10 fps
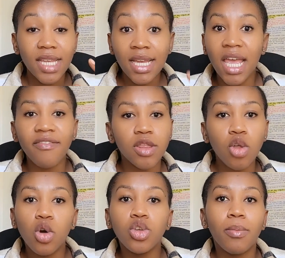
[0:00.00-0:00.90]
even
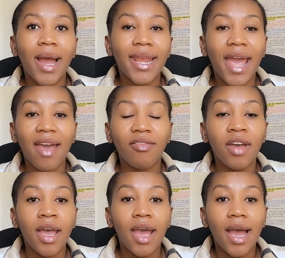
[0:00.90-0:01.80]
though you might have
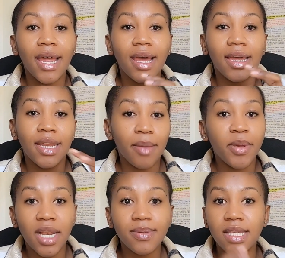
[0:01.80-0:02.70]
an
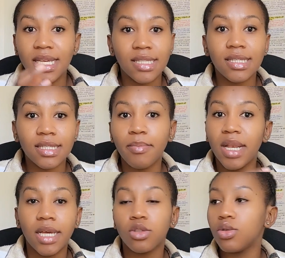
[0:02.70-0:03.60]
epilepsy that's
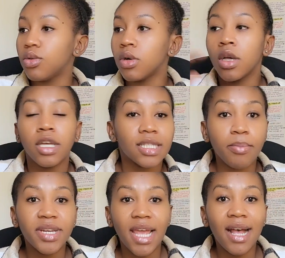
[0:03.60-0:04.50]
similar to
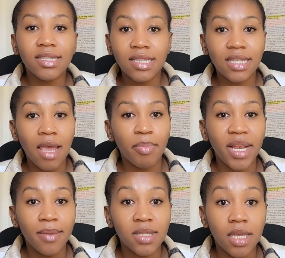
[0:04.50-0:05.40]
somebody else's
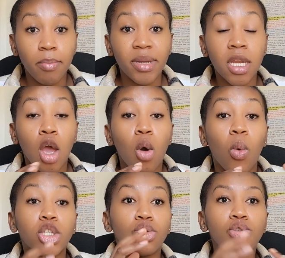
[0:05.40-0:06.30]
epilepsy, but
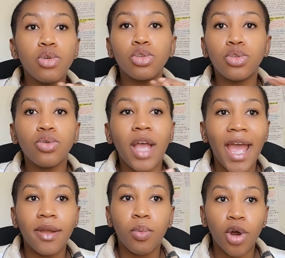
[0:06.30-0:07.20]
what you do
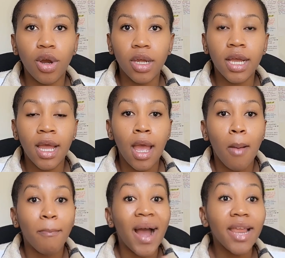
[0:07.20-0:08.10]
at work
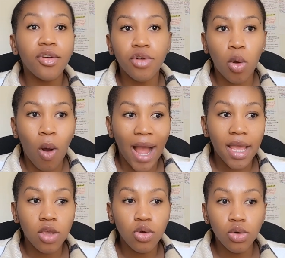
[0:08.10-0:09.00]
might require
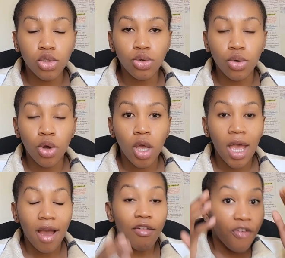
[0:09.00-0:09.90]
you to
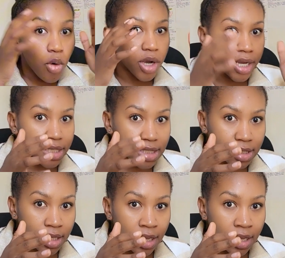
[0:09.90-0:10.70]
focus.